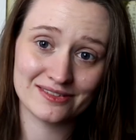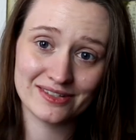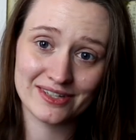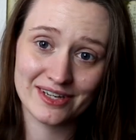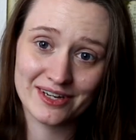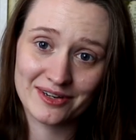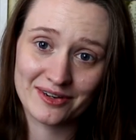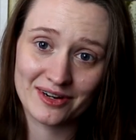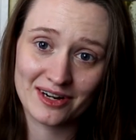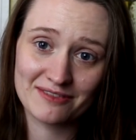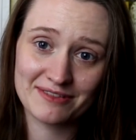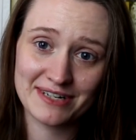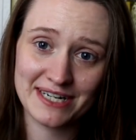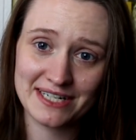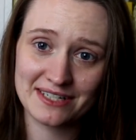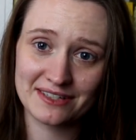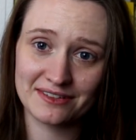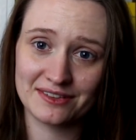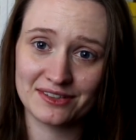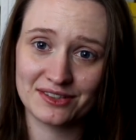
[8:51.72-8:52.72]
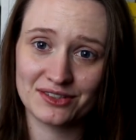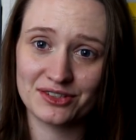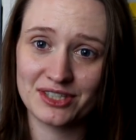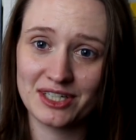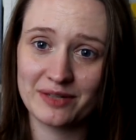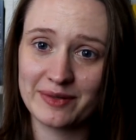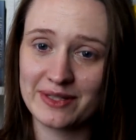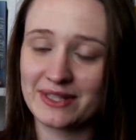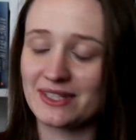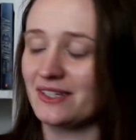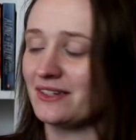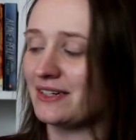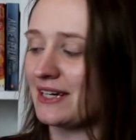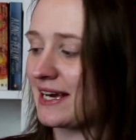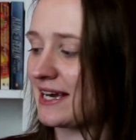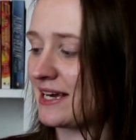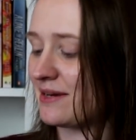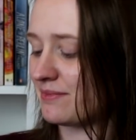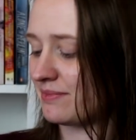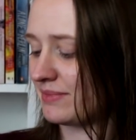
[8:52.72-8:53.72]
So I read The Tree With No
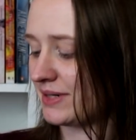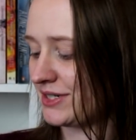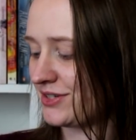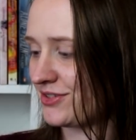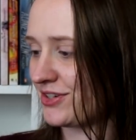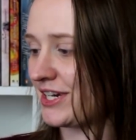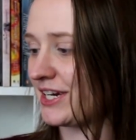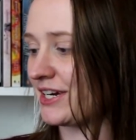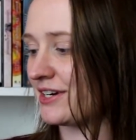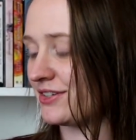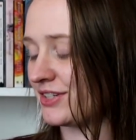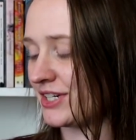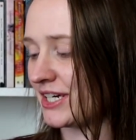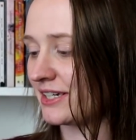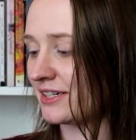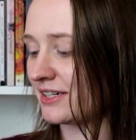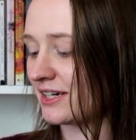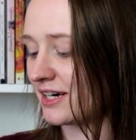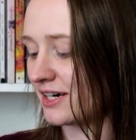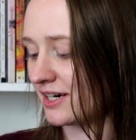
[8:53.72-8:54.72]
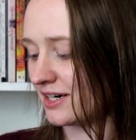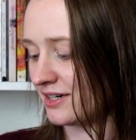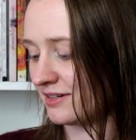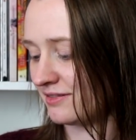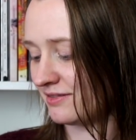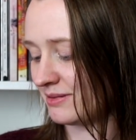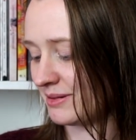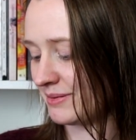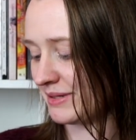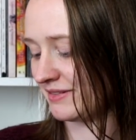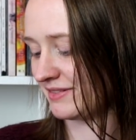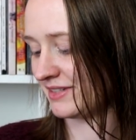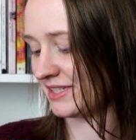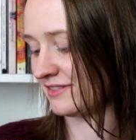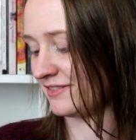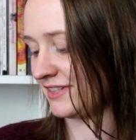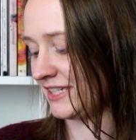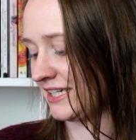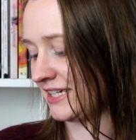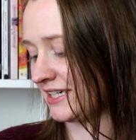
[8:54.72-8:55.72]
Name by Drago, Jancar from my pick for
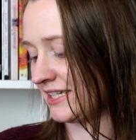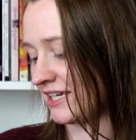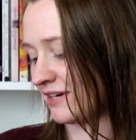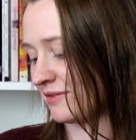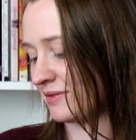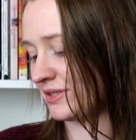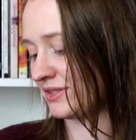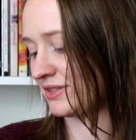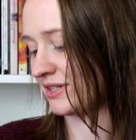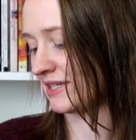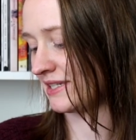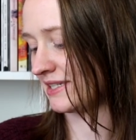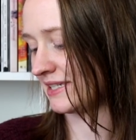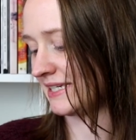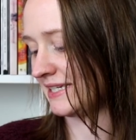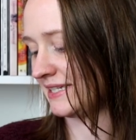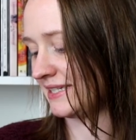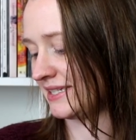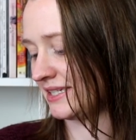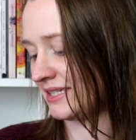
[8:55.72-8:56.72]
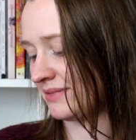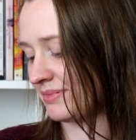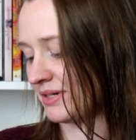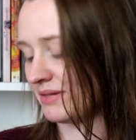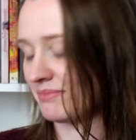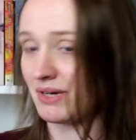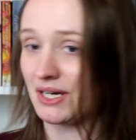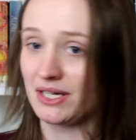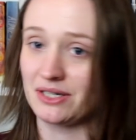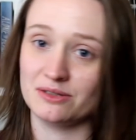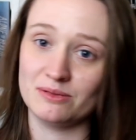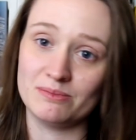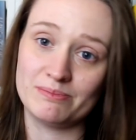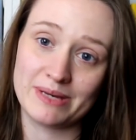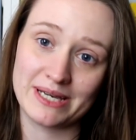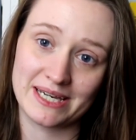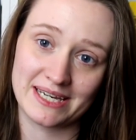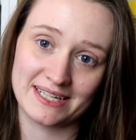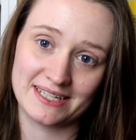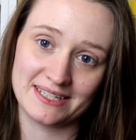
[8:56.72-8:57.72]
Slovenia, and that was translated by Michael
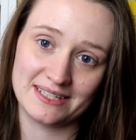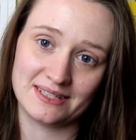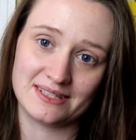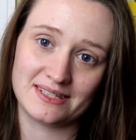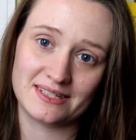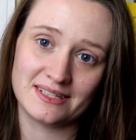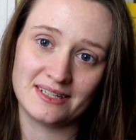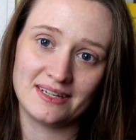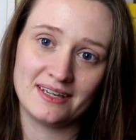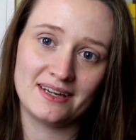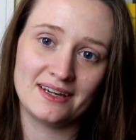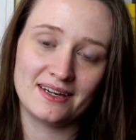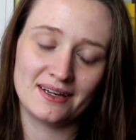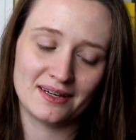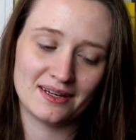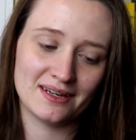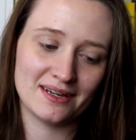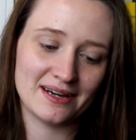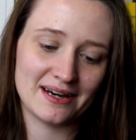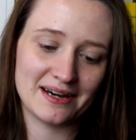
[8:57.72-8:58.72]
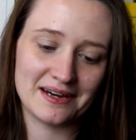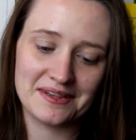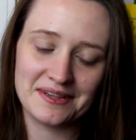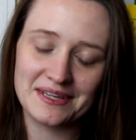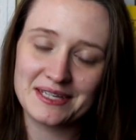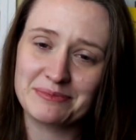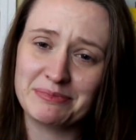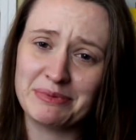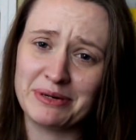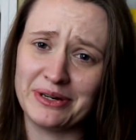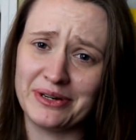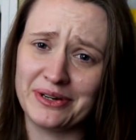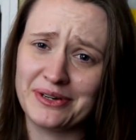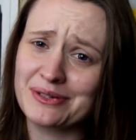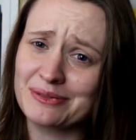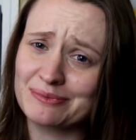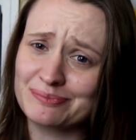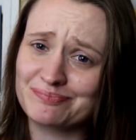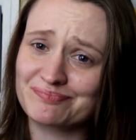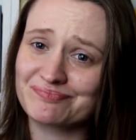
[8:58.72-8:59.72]
Biggins. This
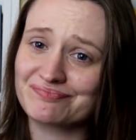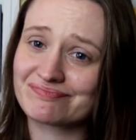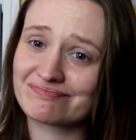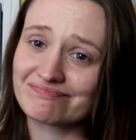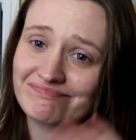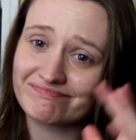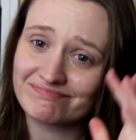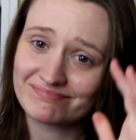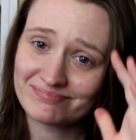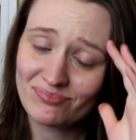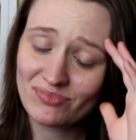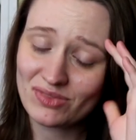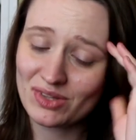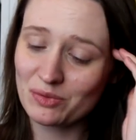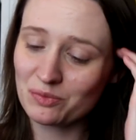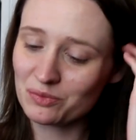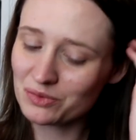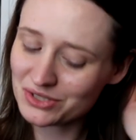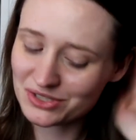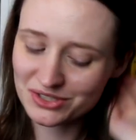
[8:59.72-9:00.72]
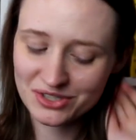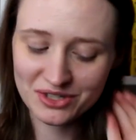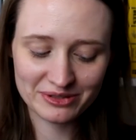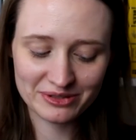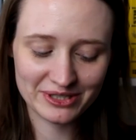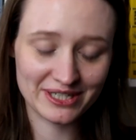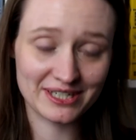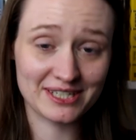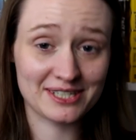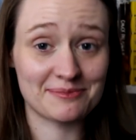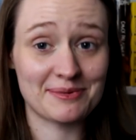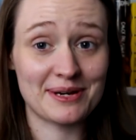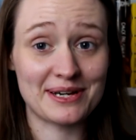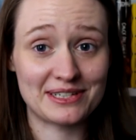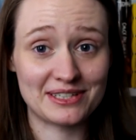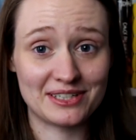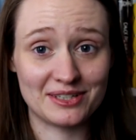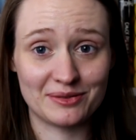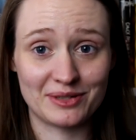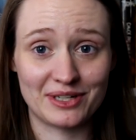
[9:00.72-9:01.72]
book was what I
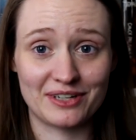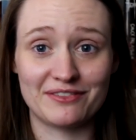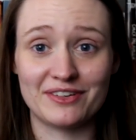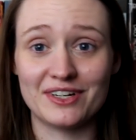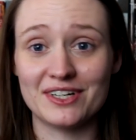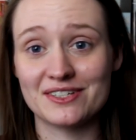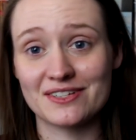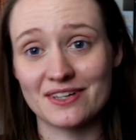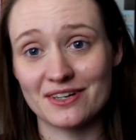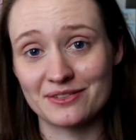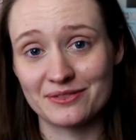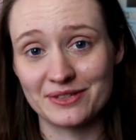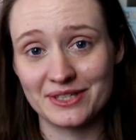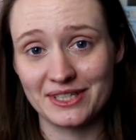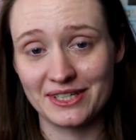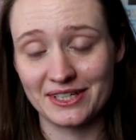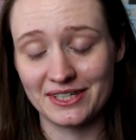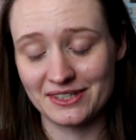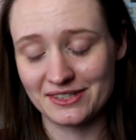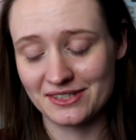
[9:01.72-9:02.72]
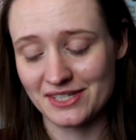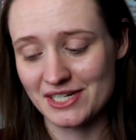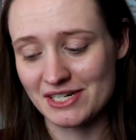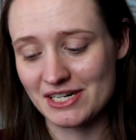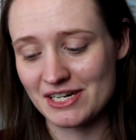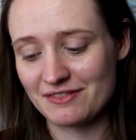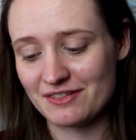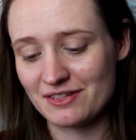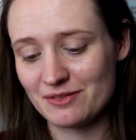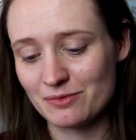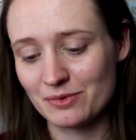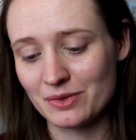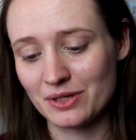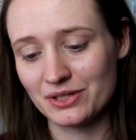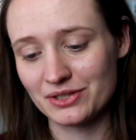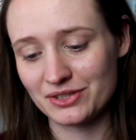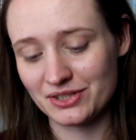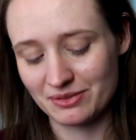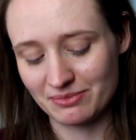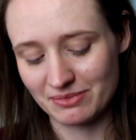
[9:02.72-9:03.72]
expected when I first started reading it. So if you
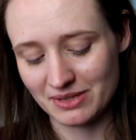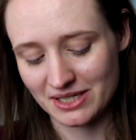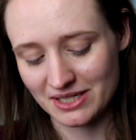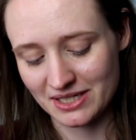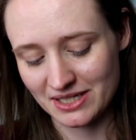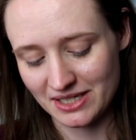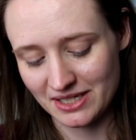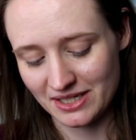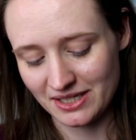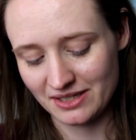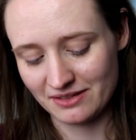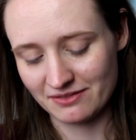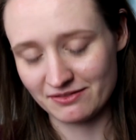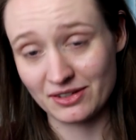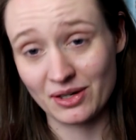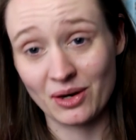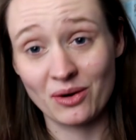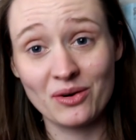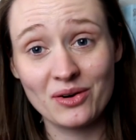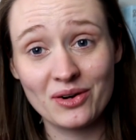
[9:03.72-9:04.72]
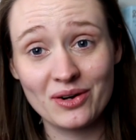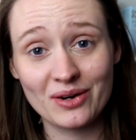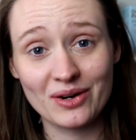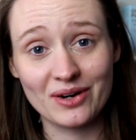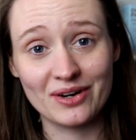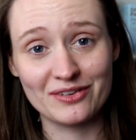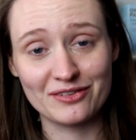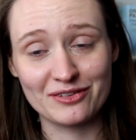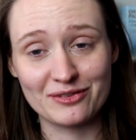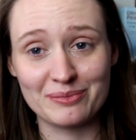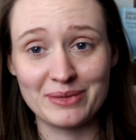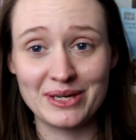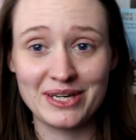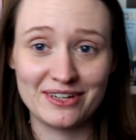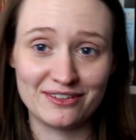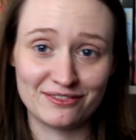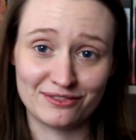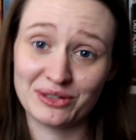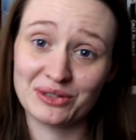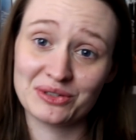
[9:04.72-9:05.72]
watched my vlog of me
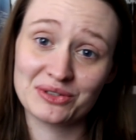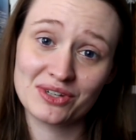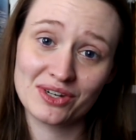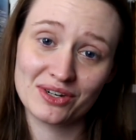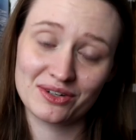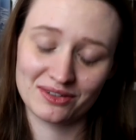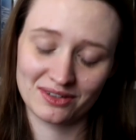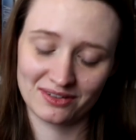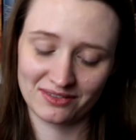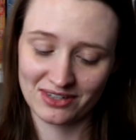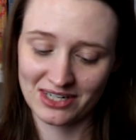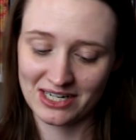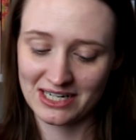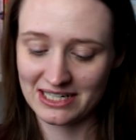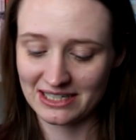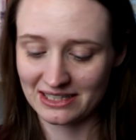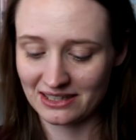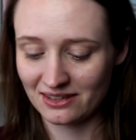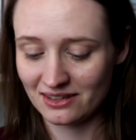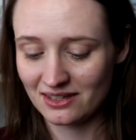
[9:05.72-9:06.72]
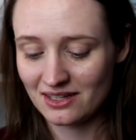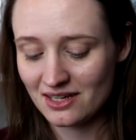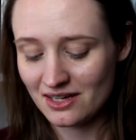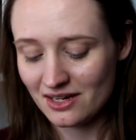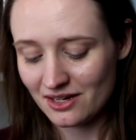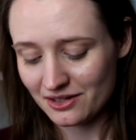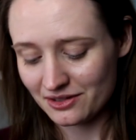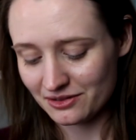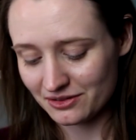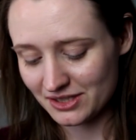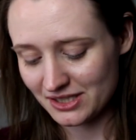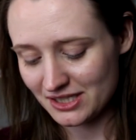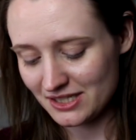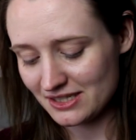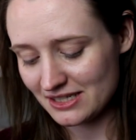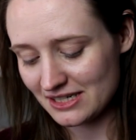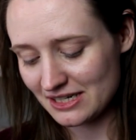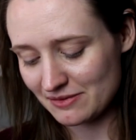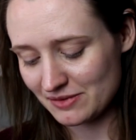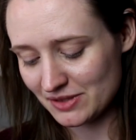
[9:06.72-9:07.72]
and Foster doing very little, you'll see
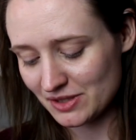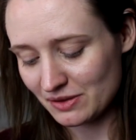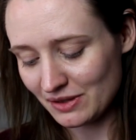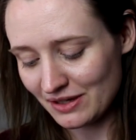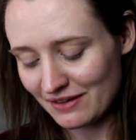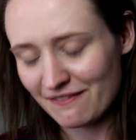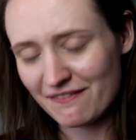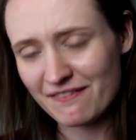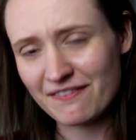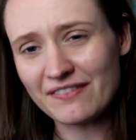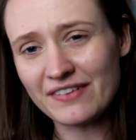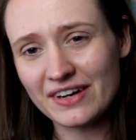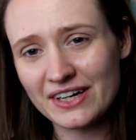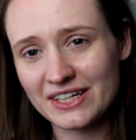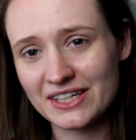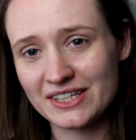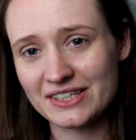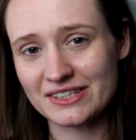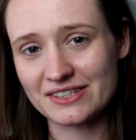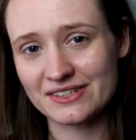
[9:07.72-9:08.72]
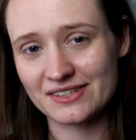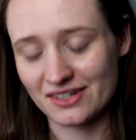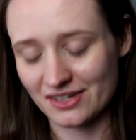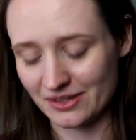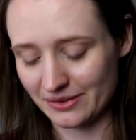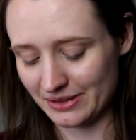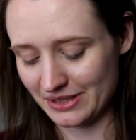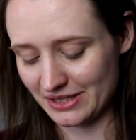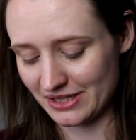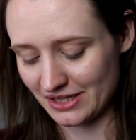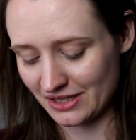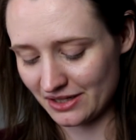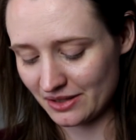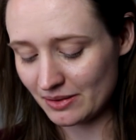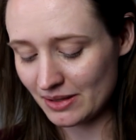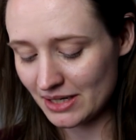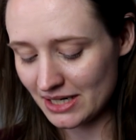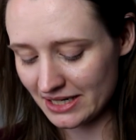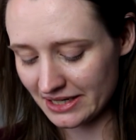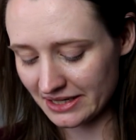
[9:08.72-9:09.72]
that it was quite funny to start with and
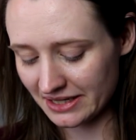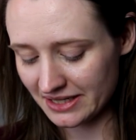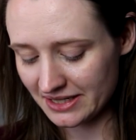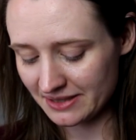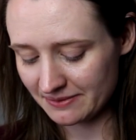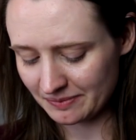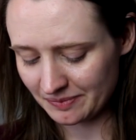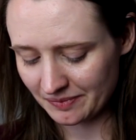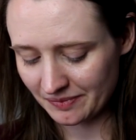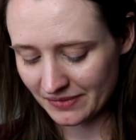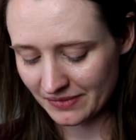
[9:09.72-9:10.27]
quite light.